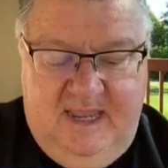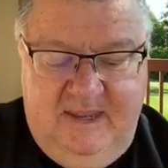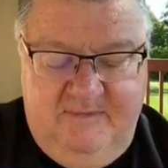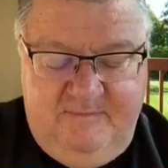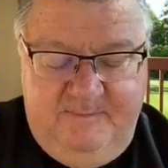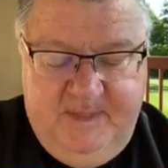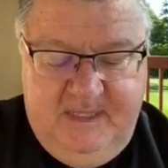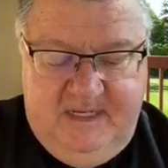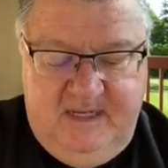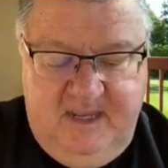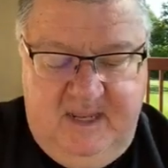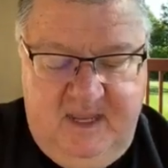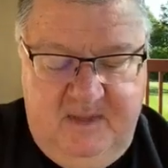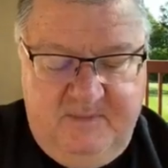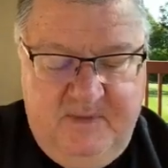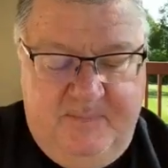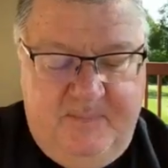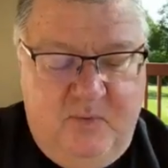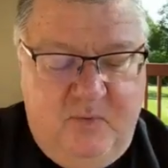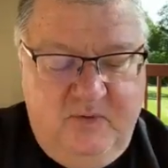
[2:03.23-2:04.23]
I have
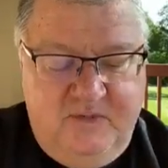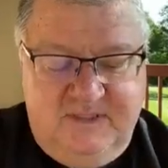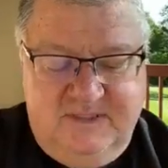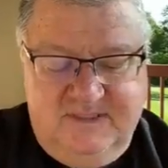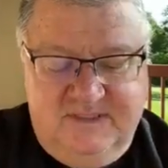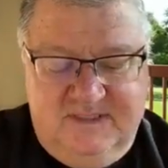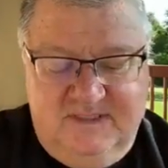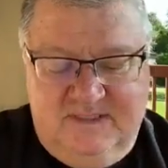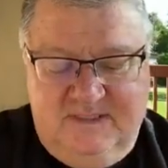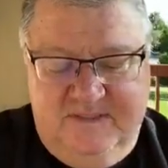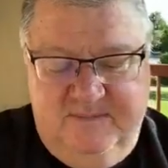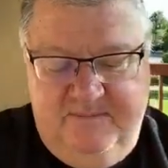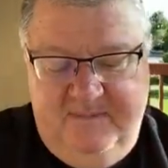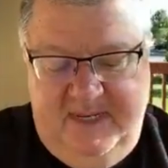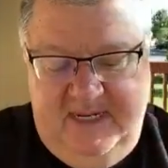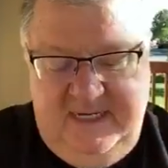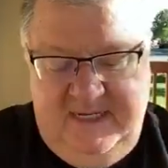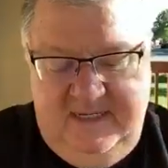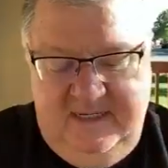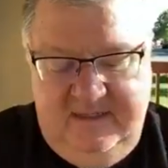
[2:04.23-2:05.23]
become a portent to
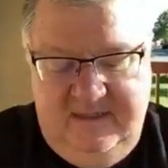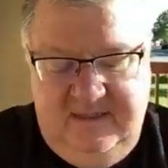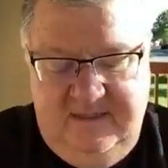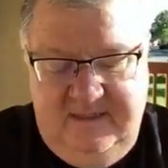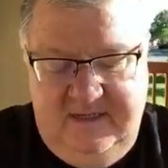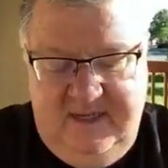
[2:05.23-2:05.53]
many,